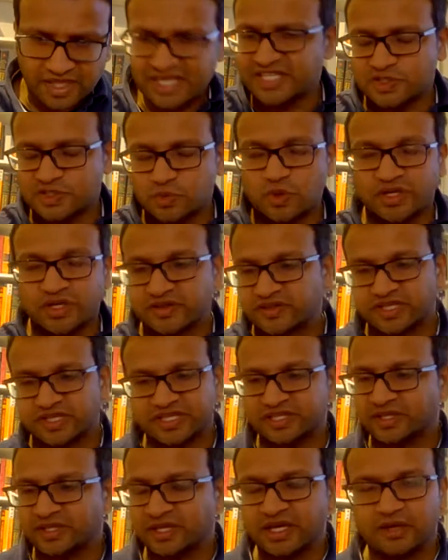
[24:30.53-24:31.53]
it is one of
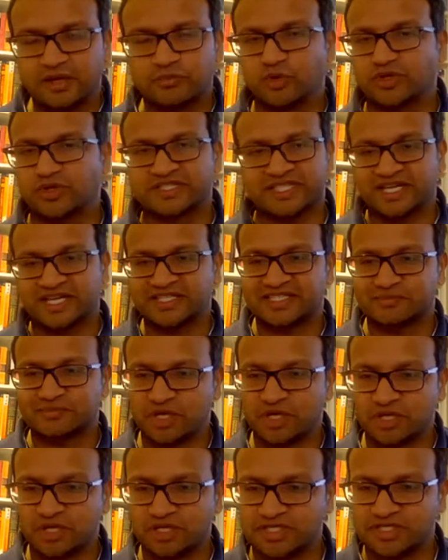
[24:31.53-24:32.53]
the mortality
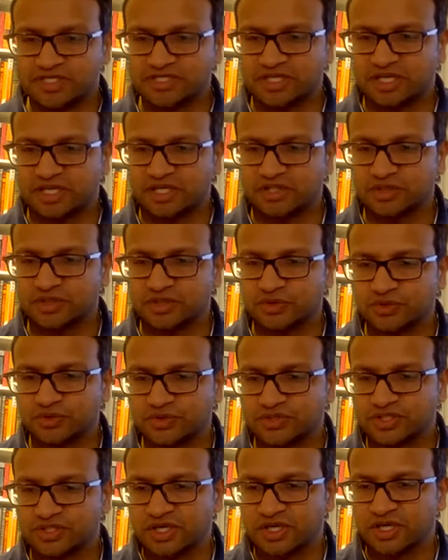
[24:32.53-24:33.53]
markers that are
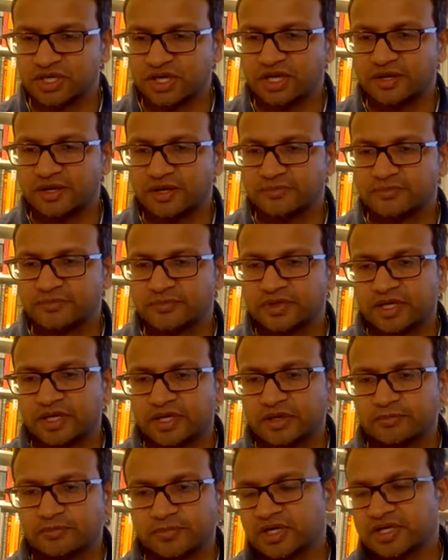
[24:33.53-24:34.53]
used
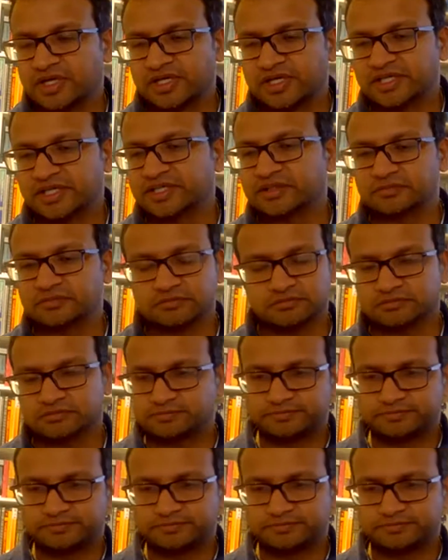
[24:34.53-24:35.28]
by